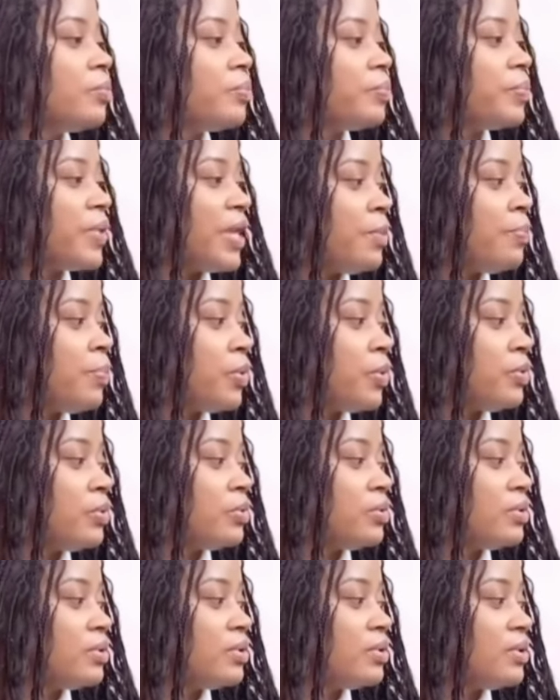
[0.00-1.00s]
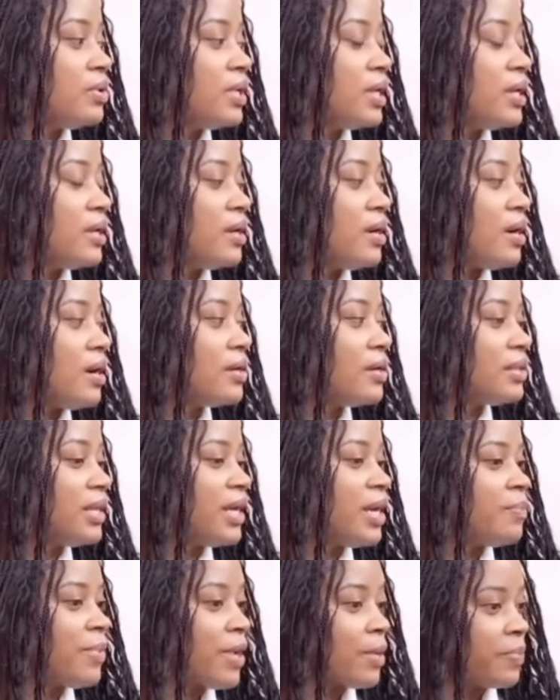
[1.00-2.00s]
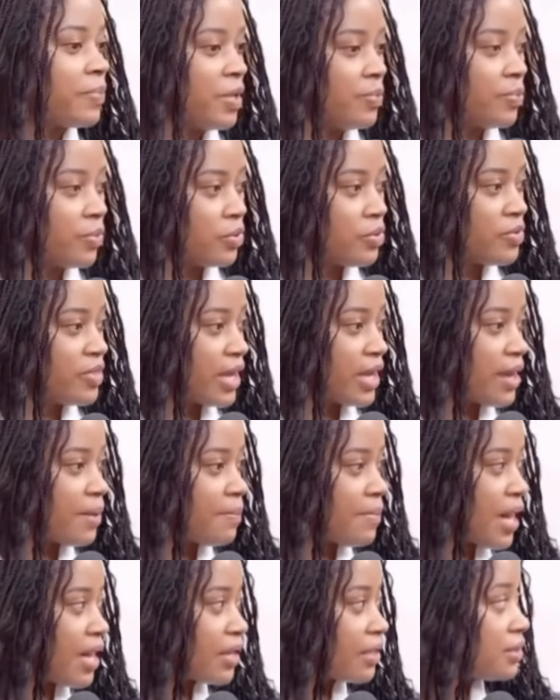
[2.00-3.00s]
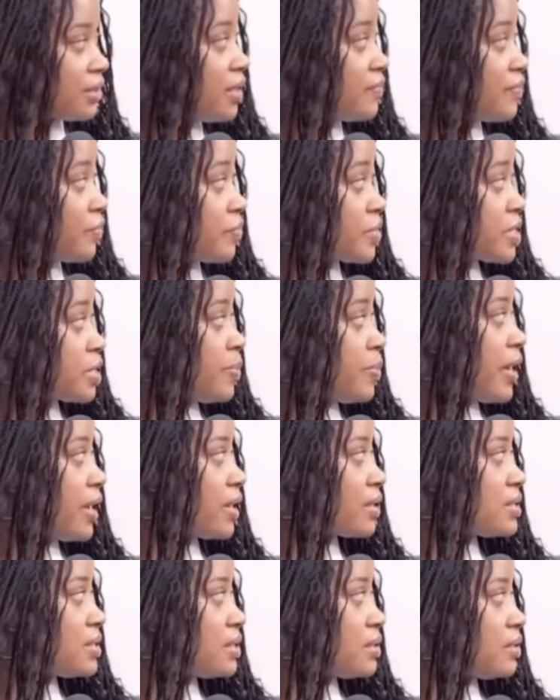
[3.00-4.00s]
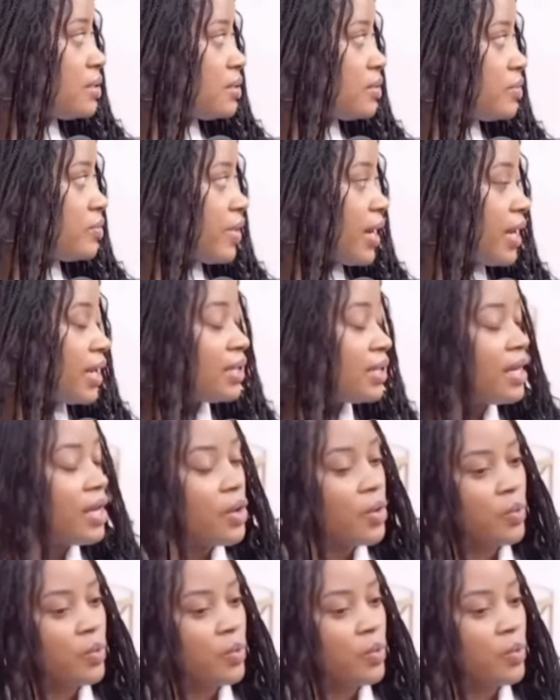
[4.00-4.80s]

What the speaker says: or she's trying to argue about whatever.